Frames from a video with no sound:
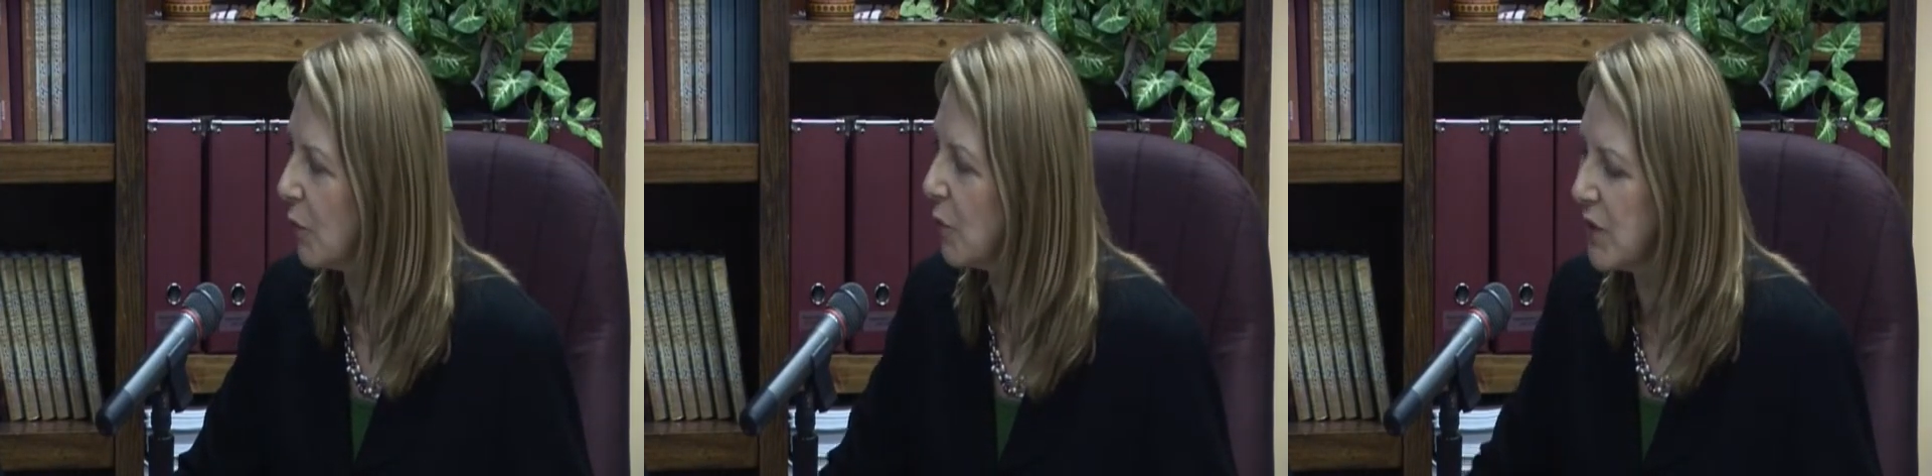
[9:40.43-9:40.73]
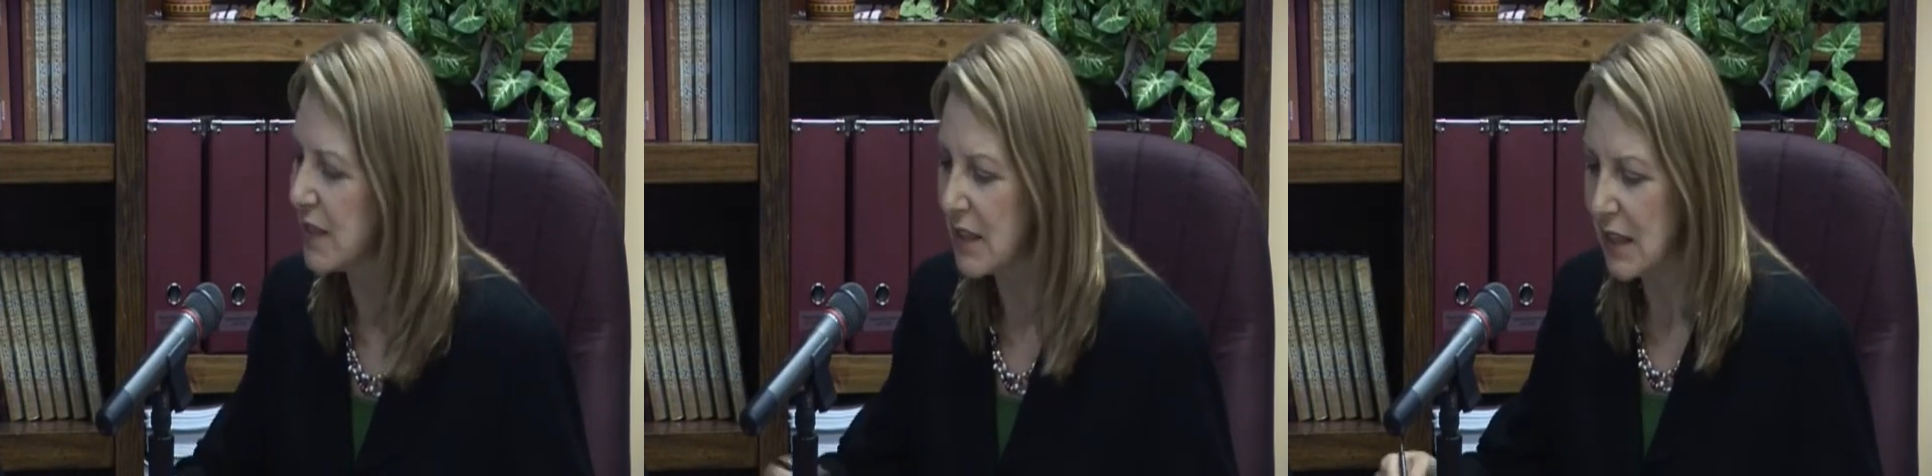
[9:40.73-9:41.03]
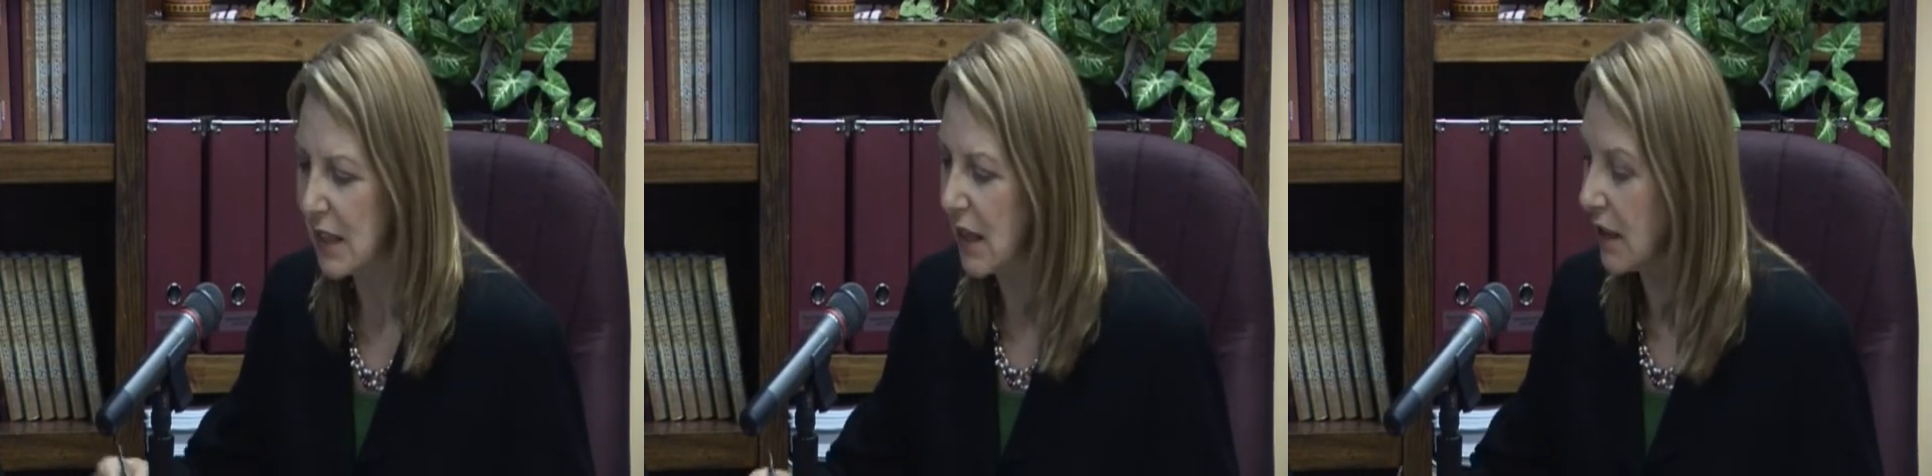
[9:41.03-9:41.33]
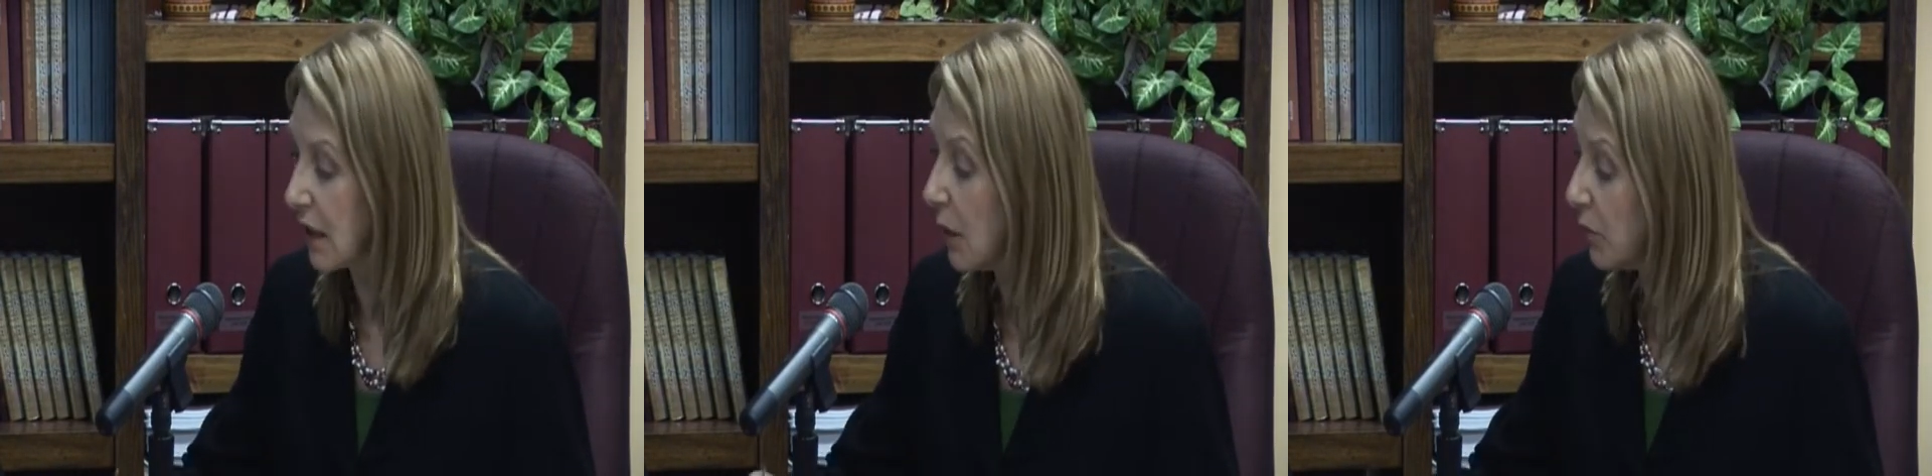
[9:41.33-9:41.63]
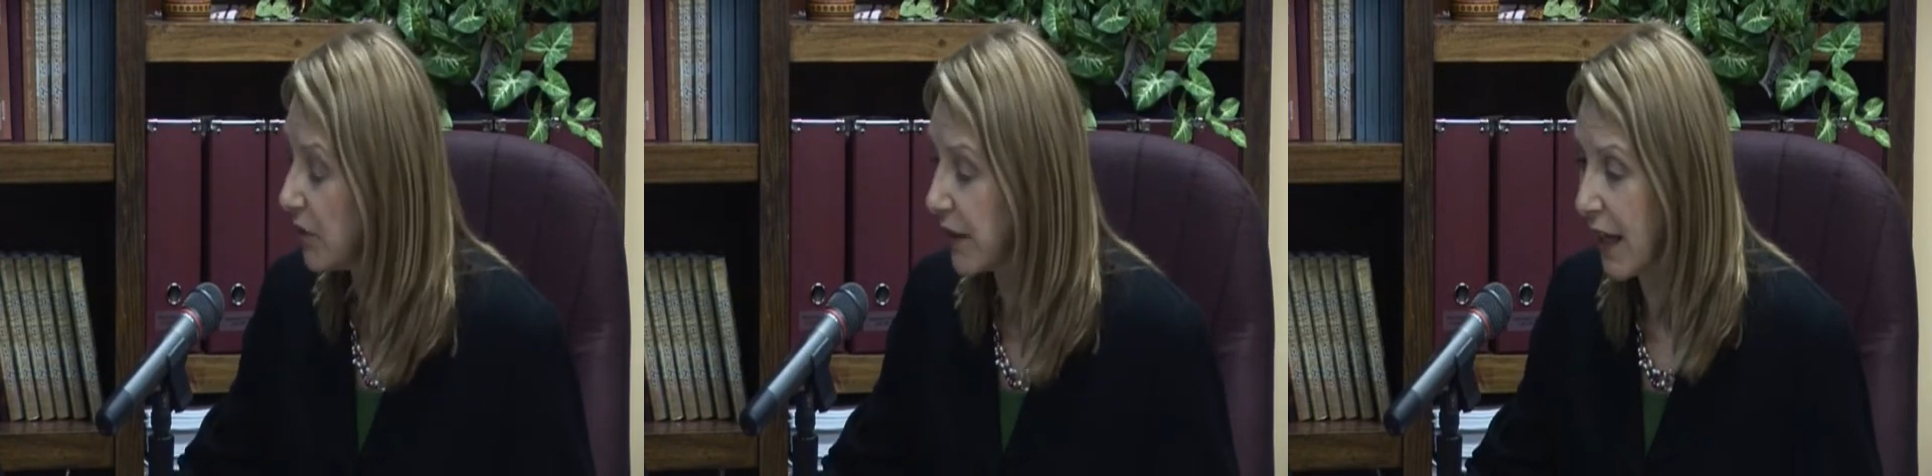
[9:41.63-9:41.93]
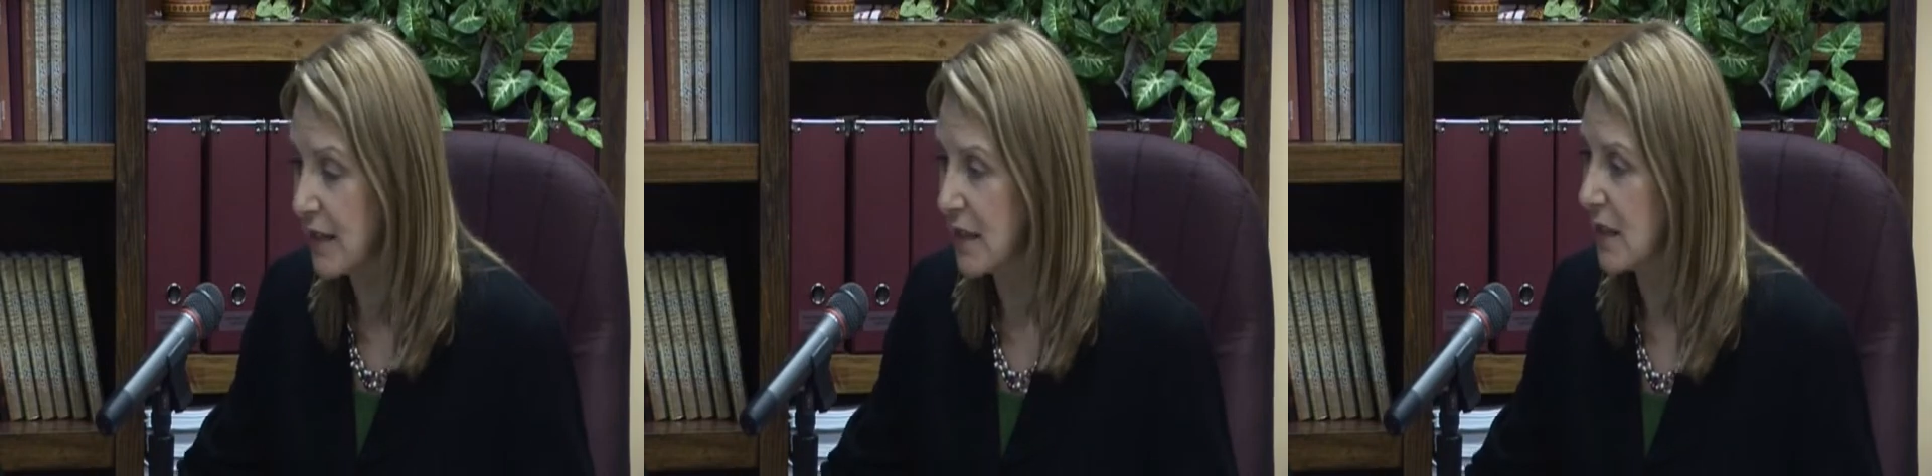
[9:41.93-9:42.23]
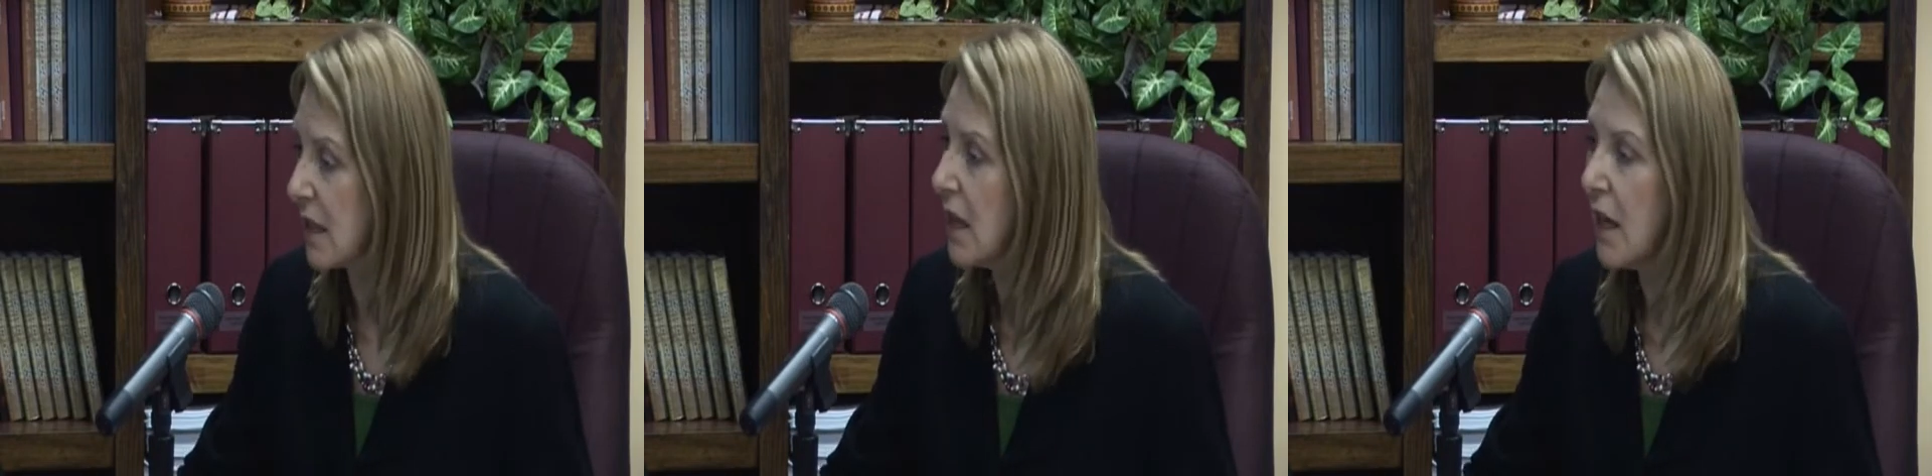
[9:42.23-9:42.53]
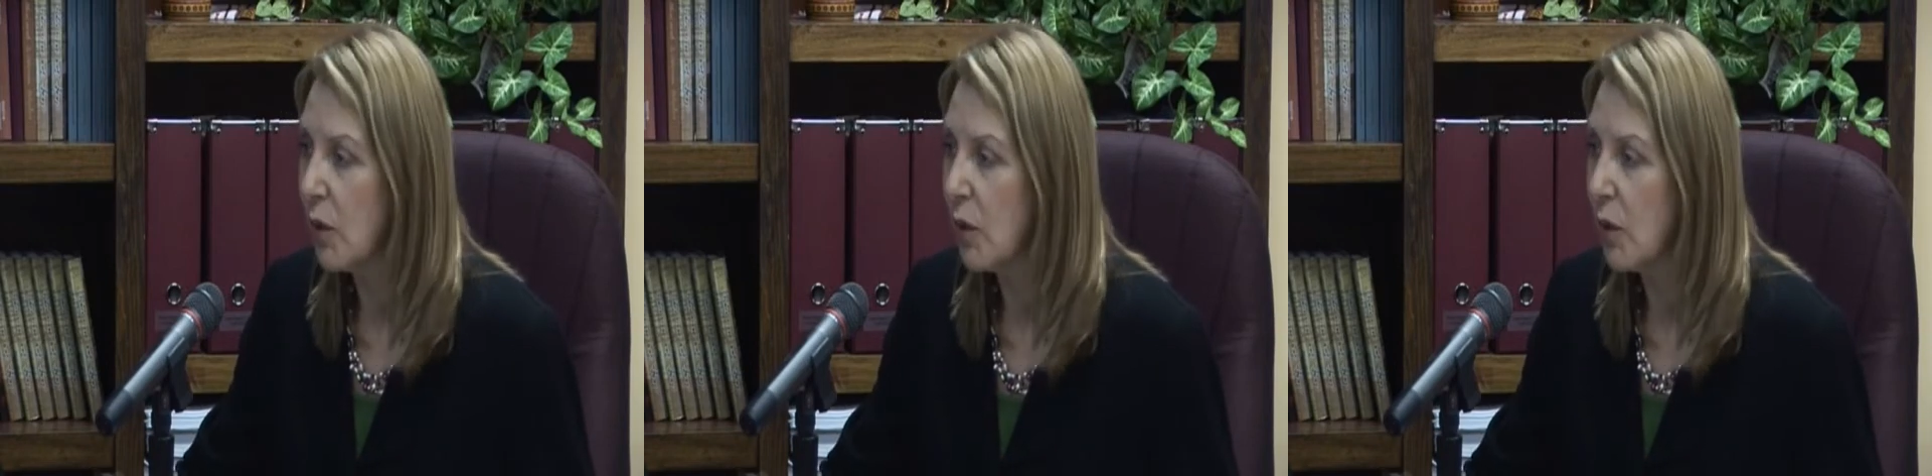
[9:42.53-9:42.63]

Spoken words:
I mean, we see in a couple of cases.